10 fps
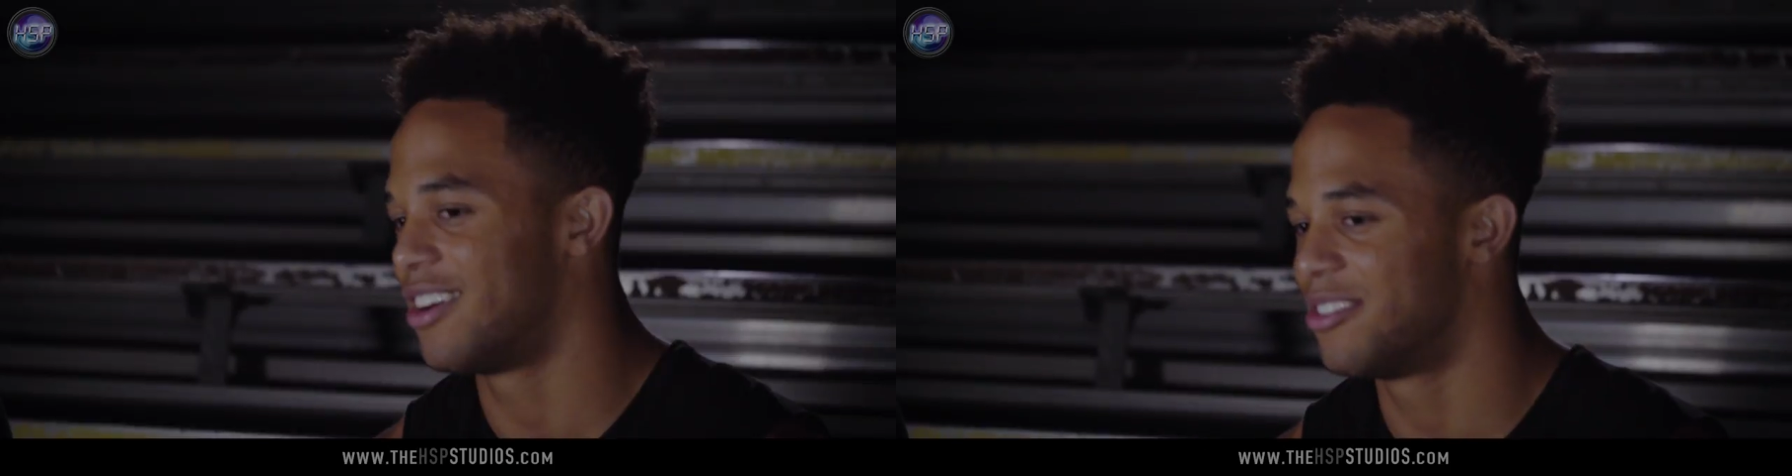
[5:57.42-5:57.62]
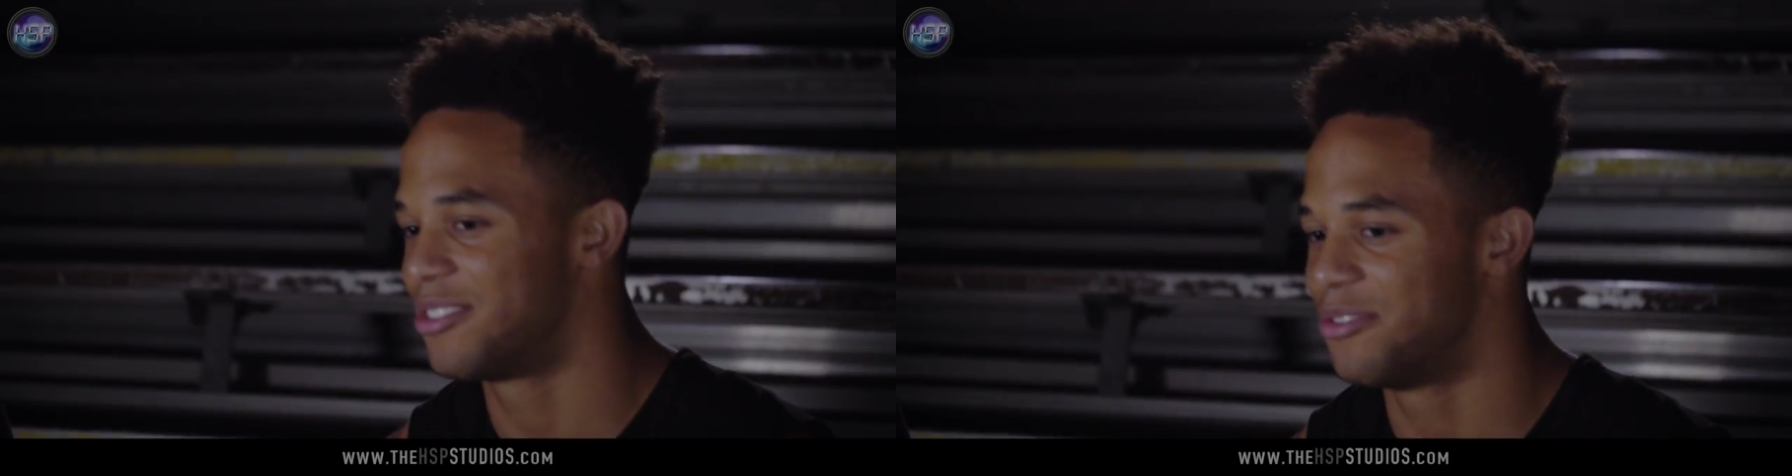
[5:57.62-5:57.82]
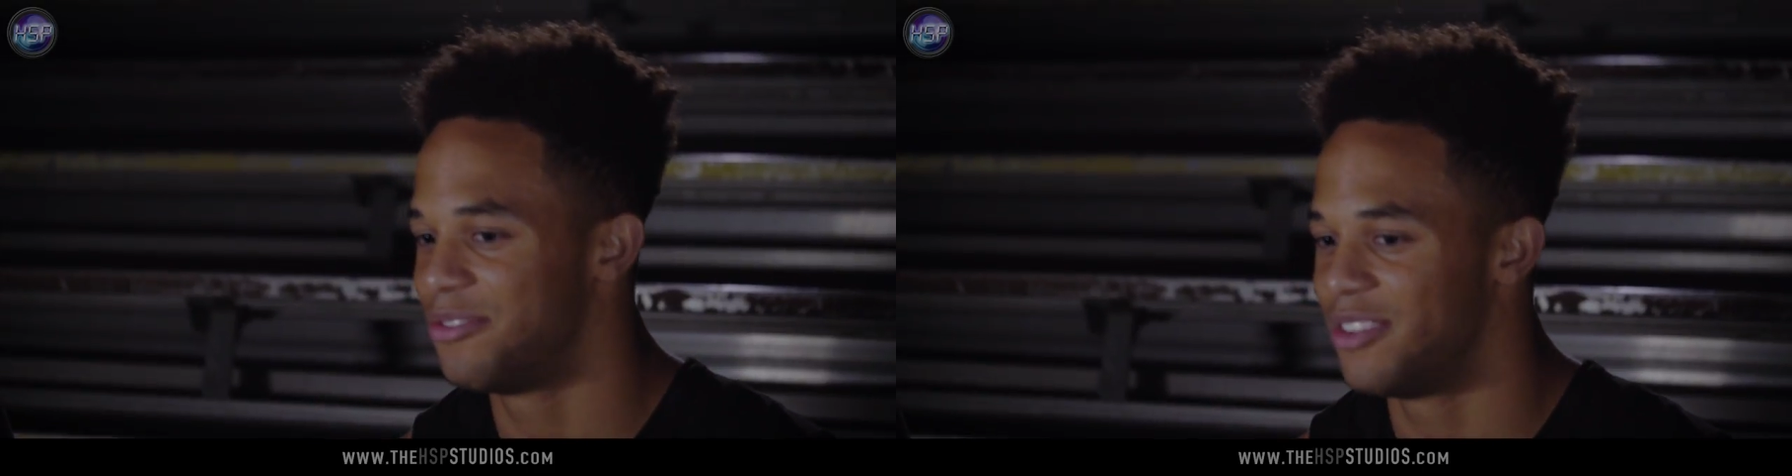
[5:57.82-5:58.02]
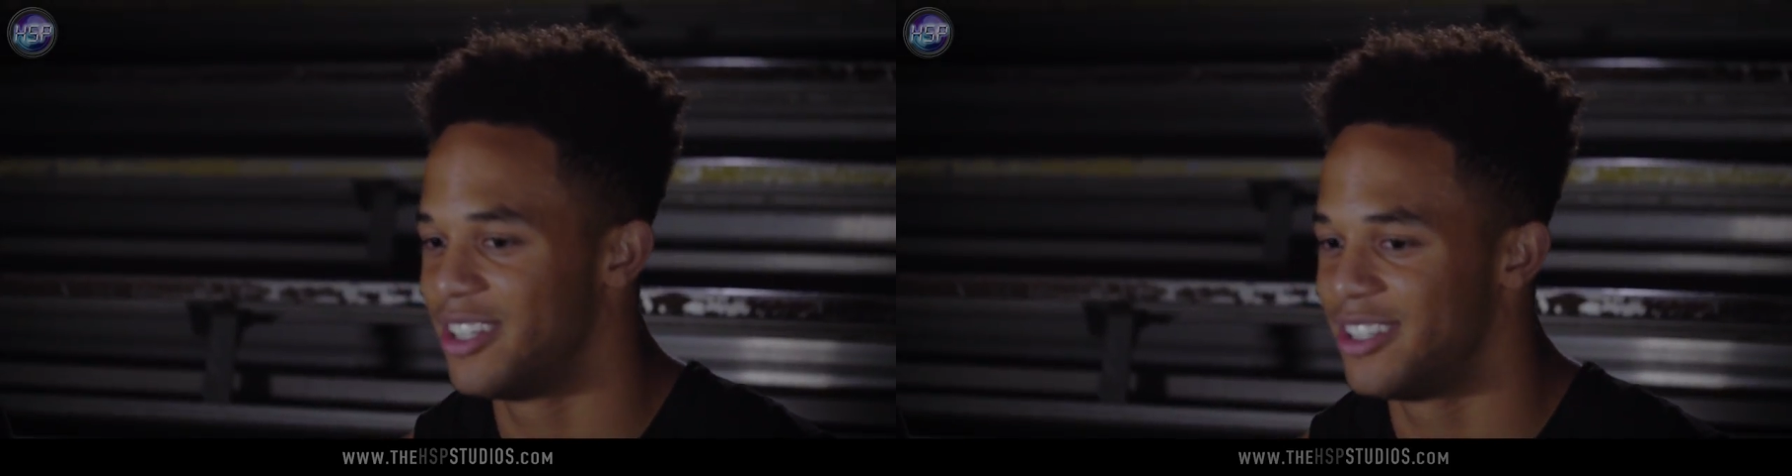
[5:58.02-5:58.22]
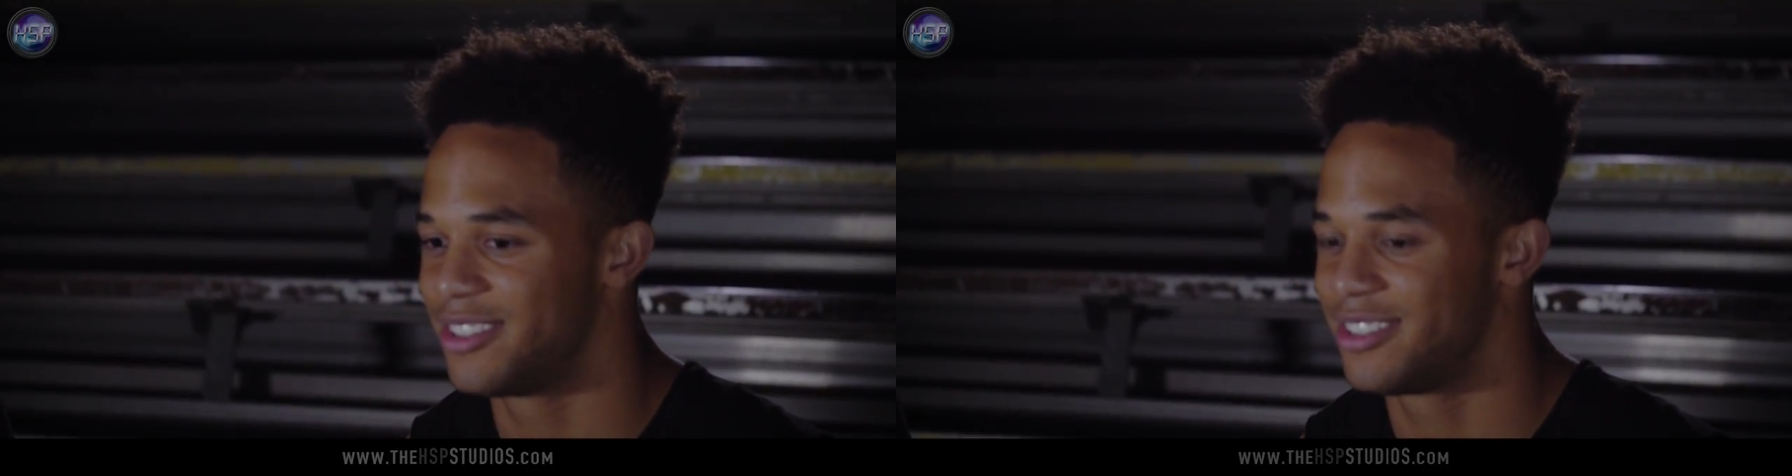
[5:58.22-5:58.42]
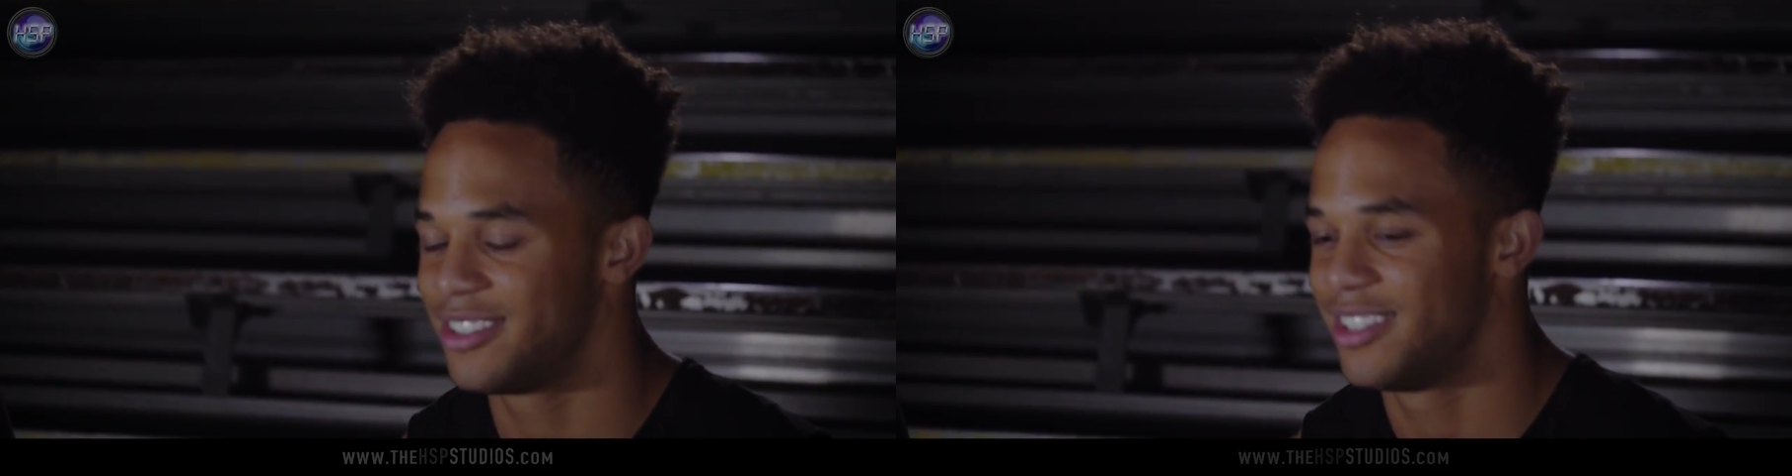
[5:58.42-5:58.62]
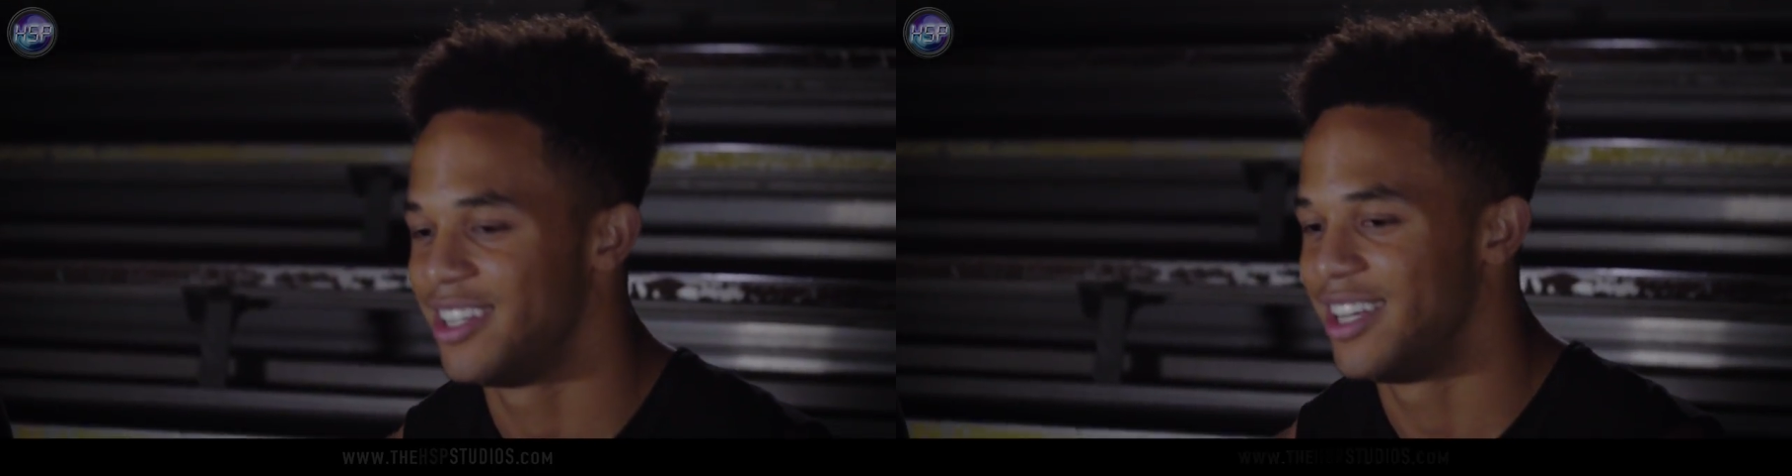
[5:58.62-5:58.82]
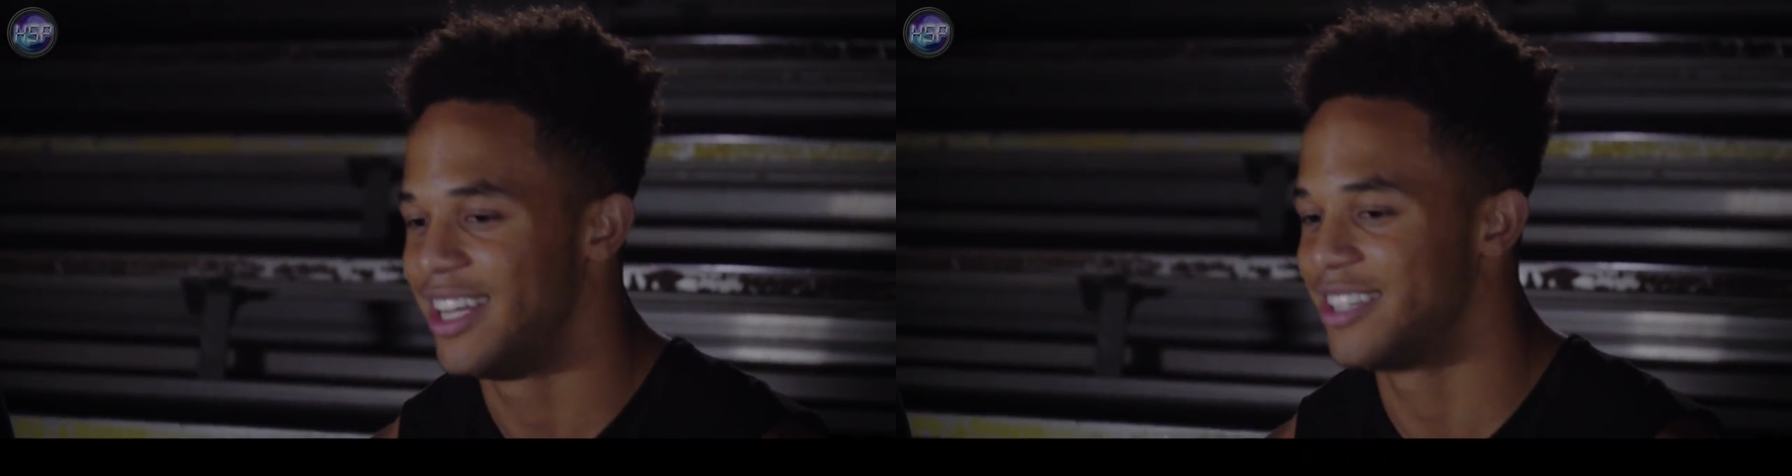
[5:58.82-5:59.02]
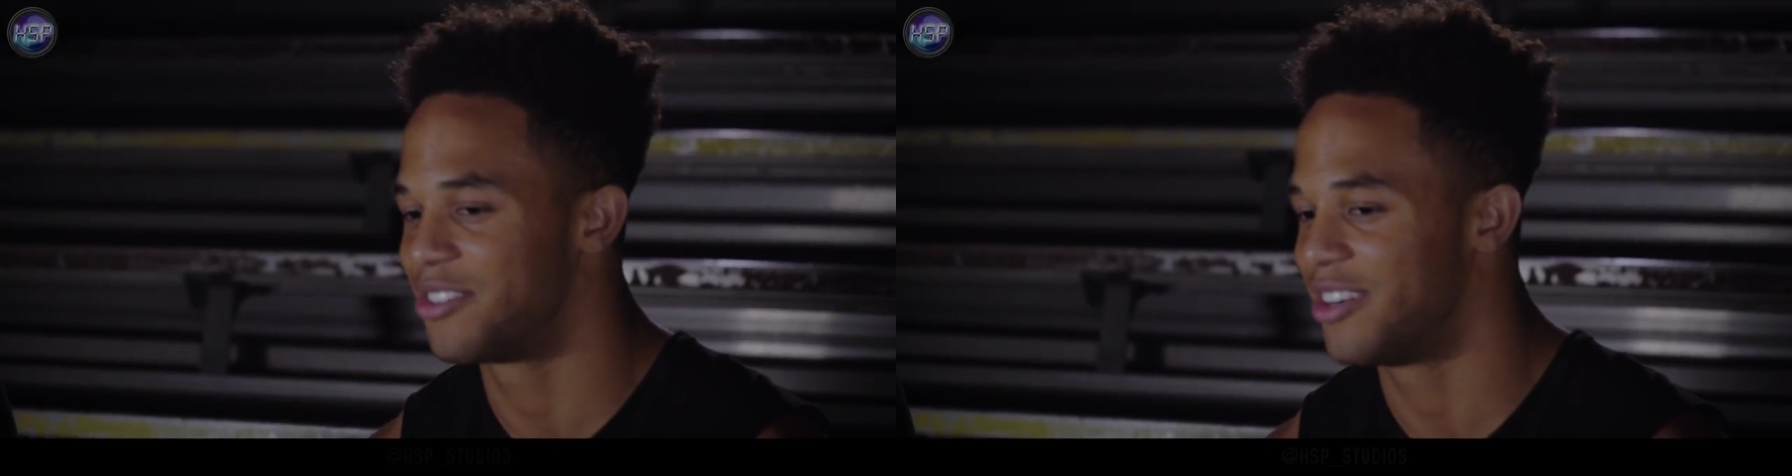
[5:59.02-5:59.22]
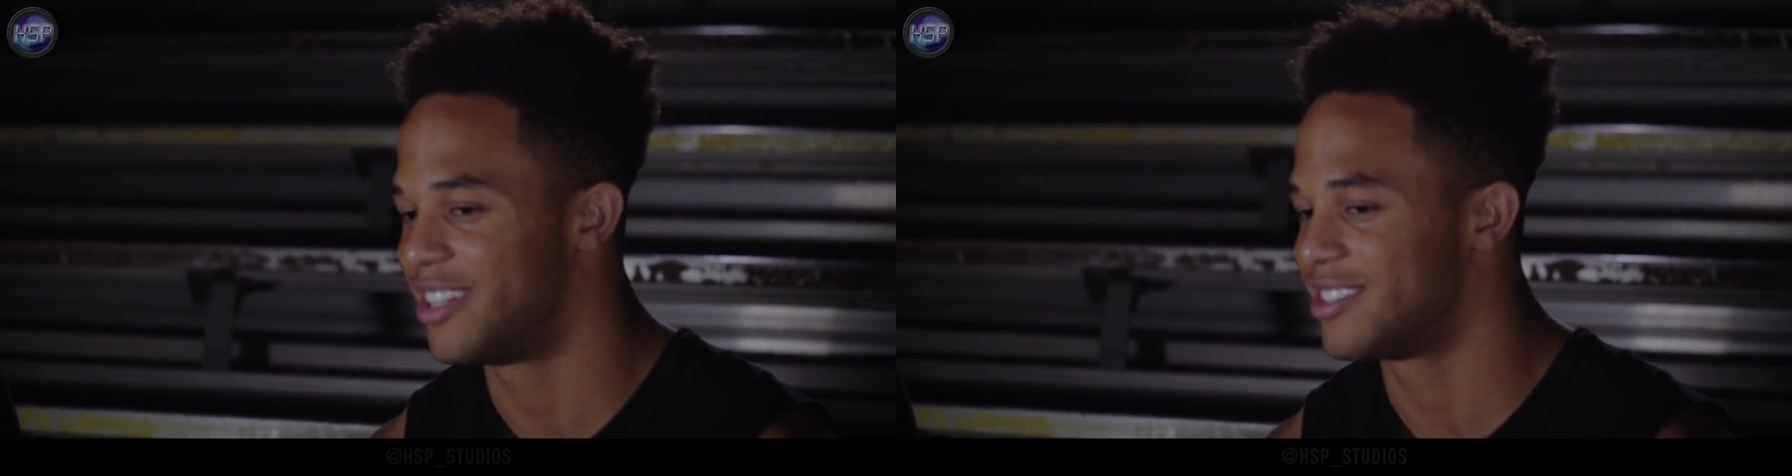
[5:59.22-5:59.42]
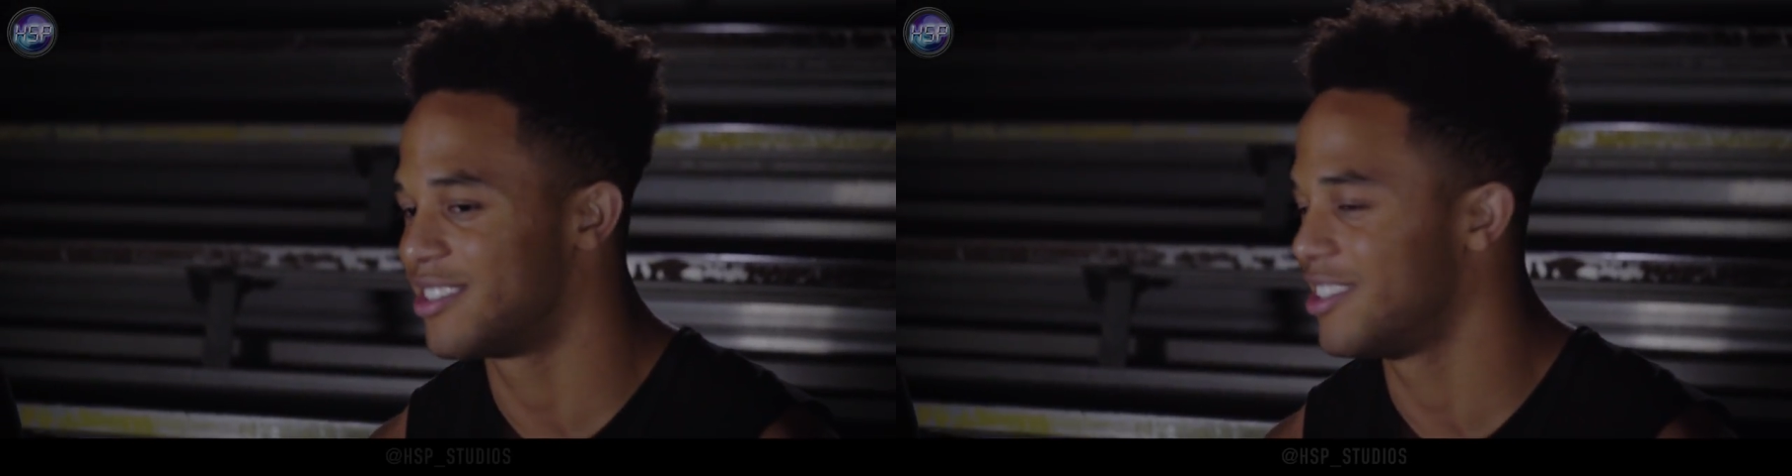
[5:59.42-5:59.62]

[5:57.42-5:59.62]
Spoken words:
also fun. It's great.